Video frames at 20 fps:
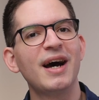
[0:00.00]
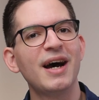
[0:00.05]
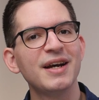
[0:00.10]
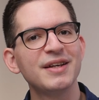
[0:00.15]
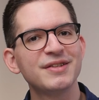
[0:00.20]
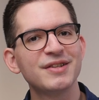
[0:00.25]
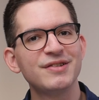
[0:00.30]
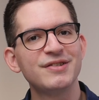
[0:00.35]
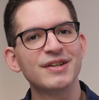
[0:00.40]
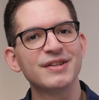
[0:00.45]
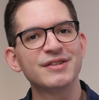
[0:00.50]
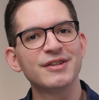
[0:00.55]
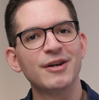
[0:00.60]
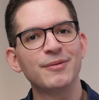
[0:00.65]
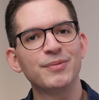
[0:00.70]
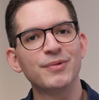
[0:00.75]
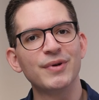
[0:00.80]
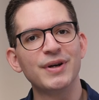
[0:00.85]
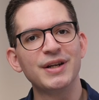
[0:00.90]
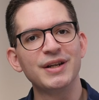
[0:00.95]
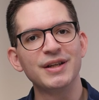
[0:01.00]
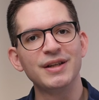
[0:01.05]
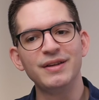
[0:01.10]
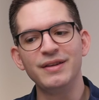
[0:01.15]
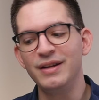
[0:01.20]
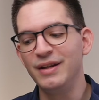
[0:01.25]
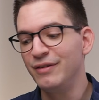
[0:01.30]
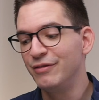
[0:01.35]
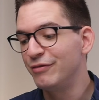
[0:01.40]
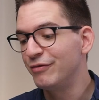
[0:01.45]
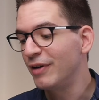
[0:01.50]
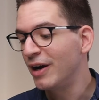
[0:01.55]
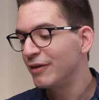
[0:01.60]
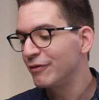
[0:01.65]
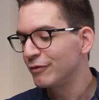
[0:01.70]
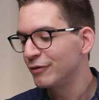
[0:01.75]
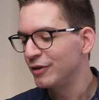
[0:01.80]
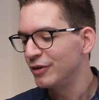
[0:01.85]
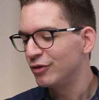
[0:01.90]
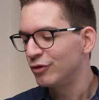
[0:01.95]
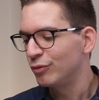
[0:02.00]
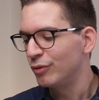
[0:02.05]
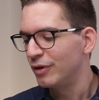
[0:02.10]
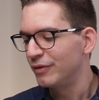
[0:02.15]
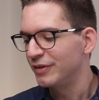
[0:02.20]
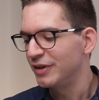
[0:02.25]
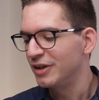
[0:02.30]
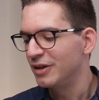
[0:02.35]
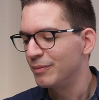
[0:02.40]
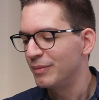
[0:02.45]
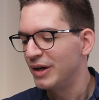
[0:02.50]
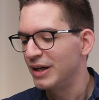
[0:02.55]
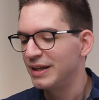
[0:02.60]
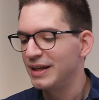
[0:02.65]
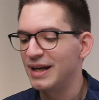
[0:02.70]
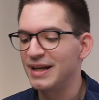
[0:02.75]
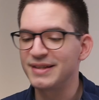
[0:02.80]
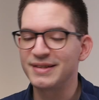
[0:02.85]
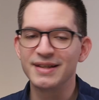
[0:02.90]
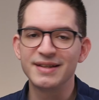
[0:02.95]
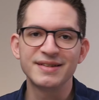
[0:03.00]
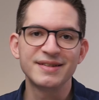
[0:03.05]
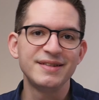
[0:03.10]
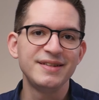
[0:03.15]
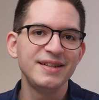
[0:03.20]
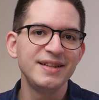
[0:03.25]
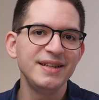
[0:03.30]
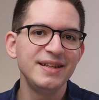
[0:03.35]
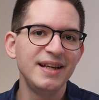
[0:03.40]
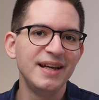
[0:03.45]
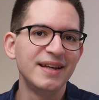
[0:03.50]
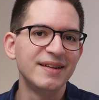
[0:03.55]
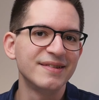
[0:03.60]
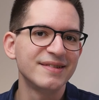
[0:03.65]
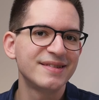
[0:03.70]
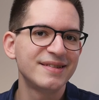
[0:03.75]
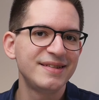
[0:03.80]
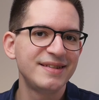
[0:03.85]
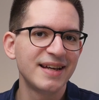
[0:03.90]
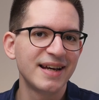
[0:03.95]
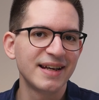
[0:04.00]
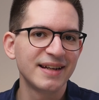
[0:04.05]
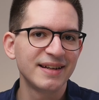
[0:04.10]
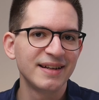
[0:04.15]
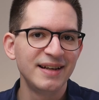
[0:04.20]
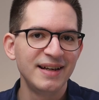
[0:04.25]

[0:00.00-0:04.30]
I suggest upgrading the 512GB SSD instead,